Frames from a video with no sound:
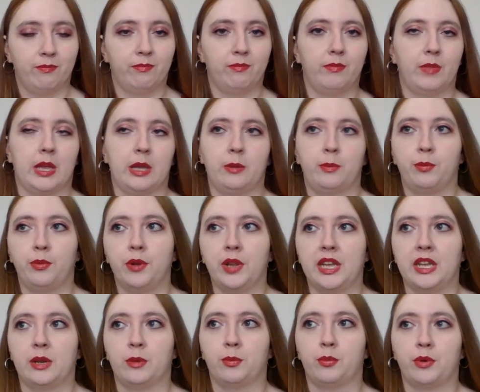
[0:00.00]
like
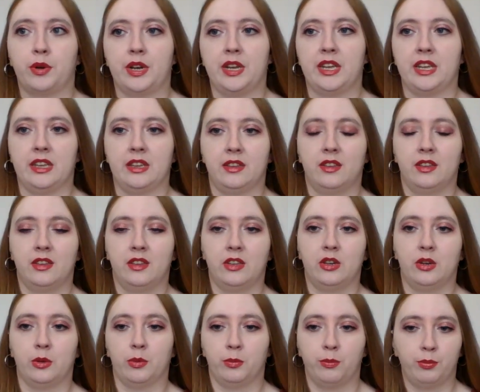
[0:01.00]
playing a prank,
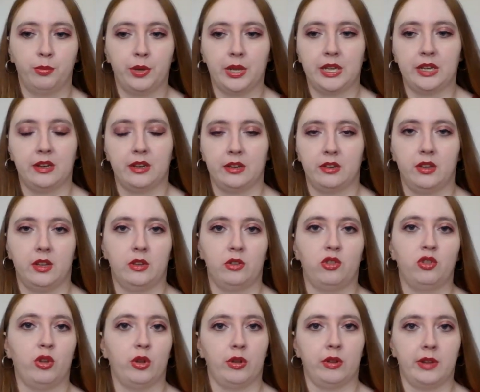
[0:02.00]
playing a
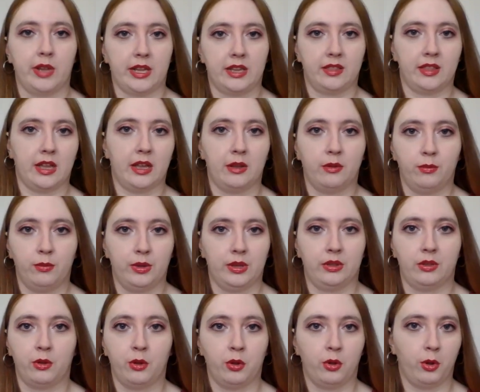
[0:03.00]
joke like that
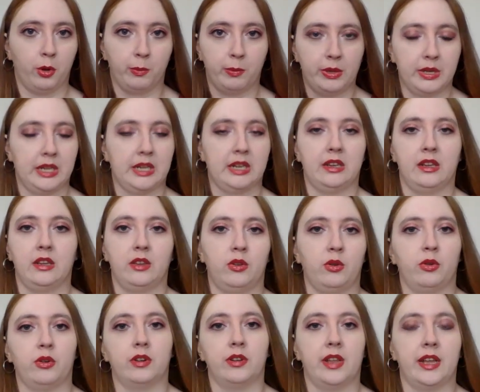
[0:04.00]
with opening
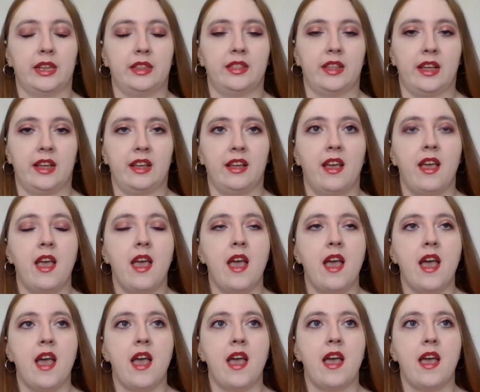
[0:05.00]
the door like that.
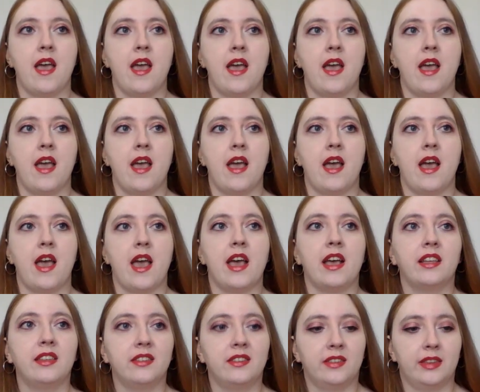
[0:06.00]

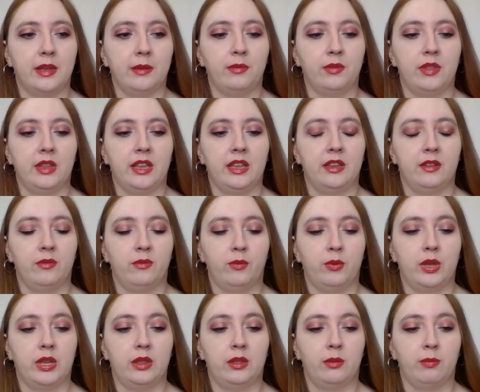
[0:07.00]
And same thing
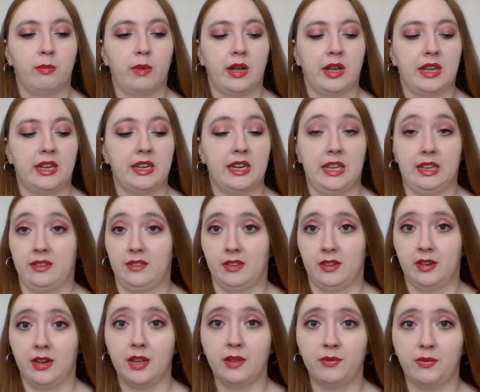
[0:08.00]
with my niece
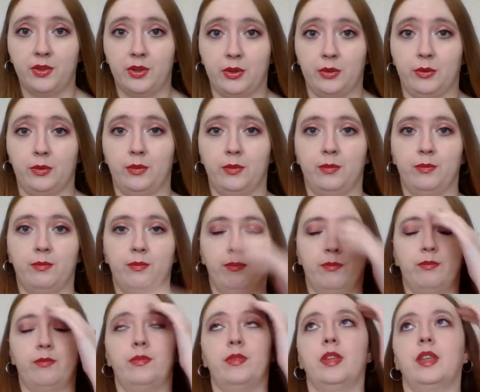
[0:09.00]
and nephew.
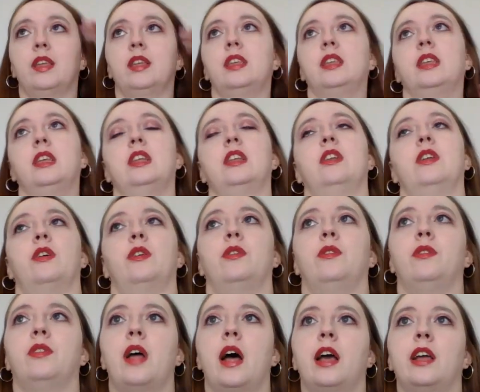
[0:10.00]
I
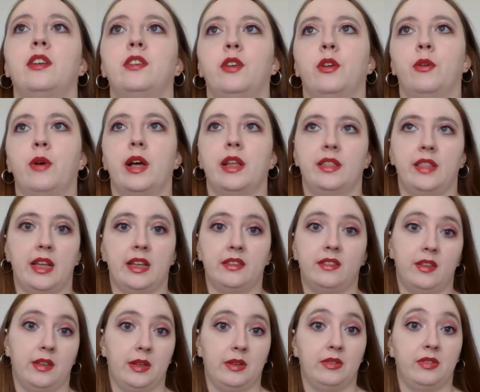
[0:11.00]
know at
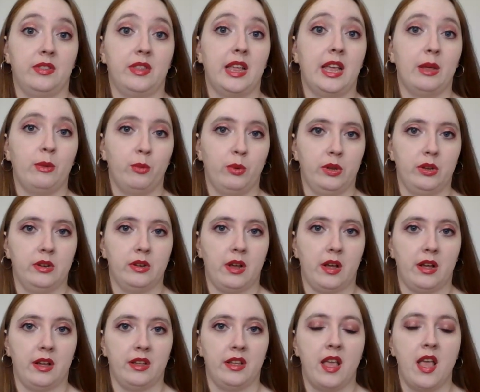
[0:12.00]
that time they would
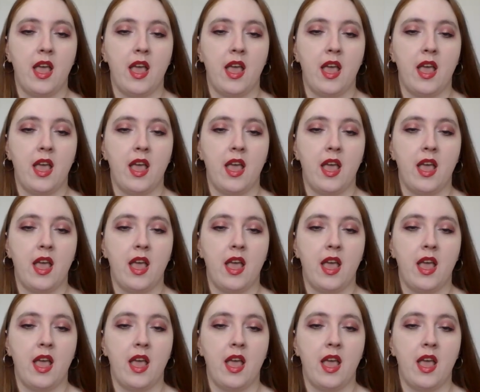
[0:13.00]
not